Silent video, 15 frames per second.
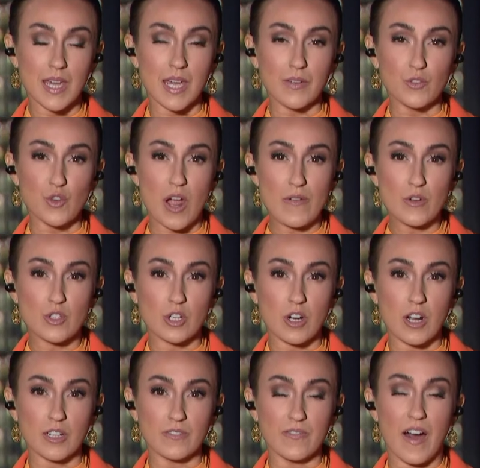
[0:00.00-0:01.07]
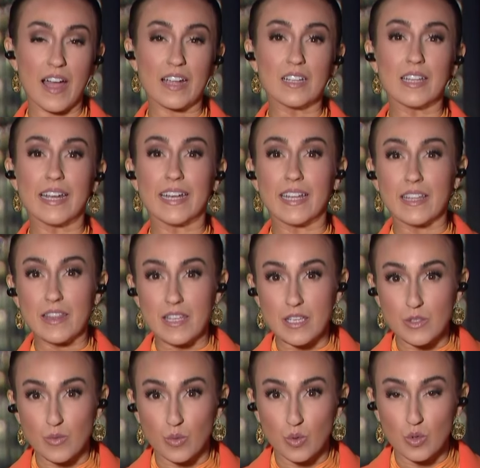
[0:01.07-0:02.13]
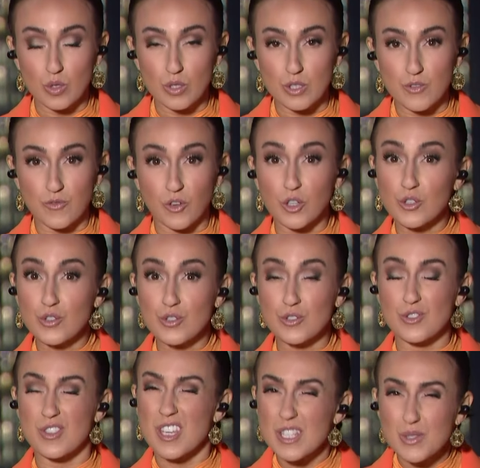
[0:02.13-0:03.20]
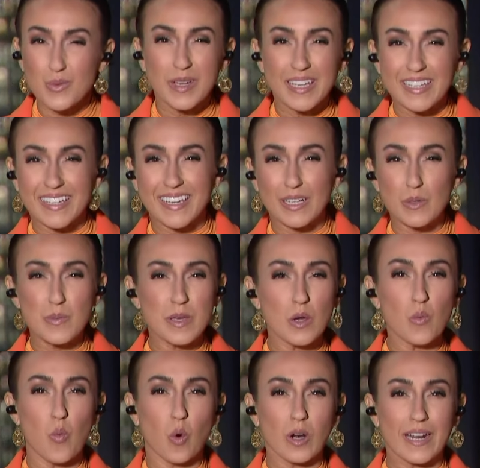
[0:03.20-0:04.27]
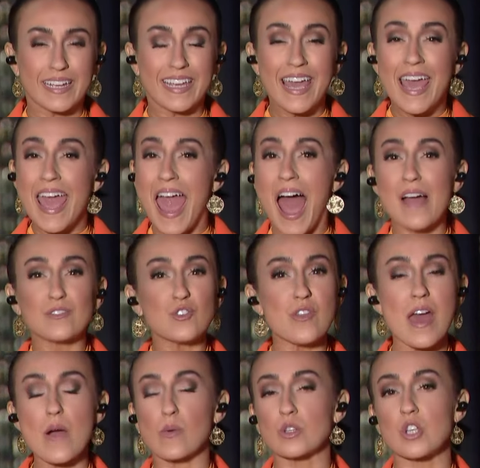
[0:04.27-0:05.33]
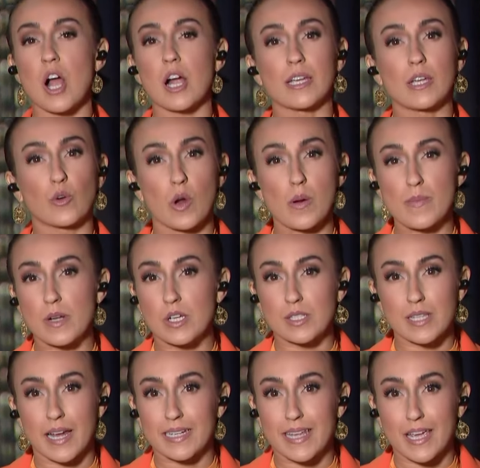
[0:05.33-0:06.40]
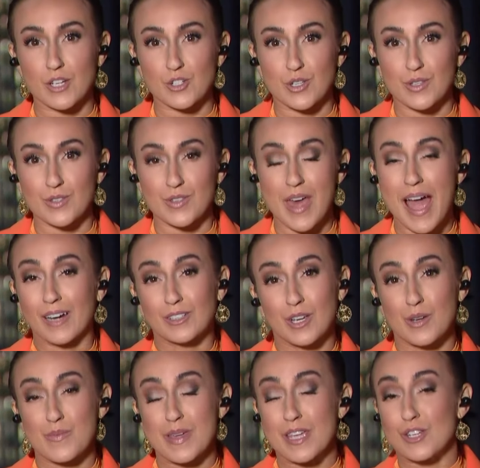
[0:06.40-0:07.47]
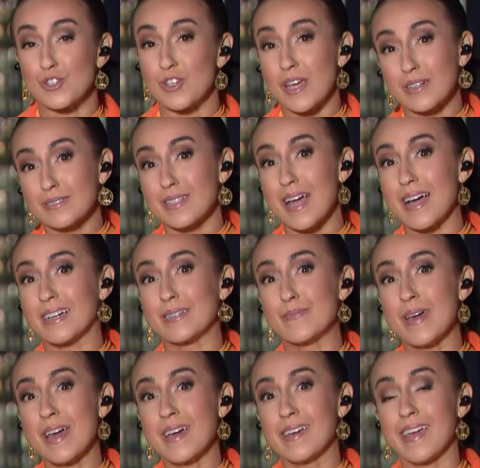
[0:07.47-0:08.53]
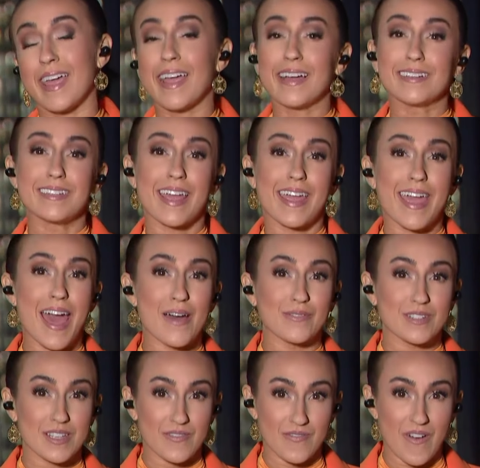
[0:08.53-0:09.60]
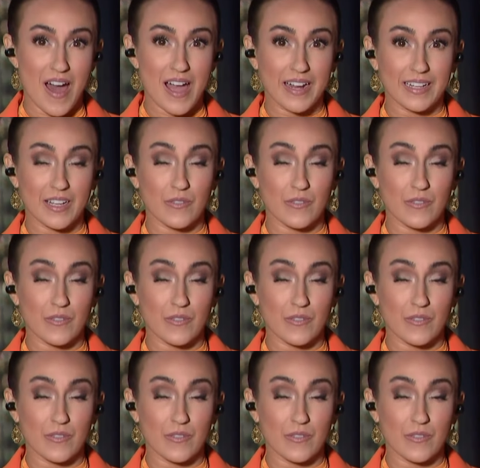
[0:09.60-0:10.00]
If drivers are caught violating these rules first this week, it'll be a warning. After that, we're talking criminal citations. That could mean jail time and a hefty fine.